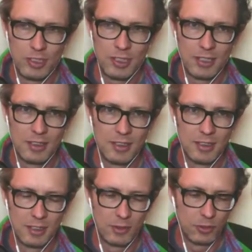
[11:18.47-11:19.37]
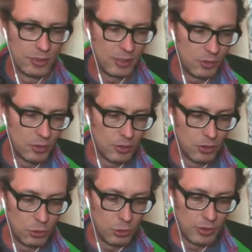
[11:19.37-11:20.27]
and then another thing you can
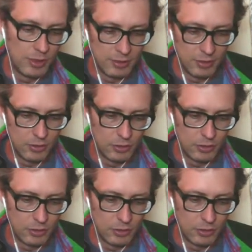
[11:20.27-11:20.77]
do is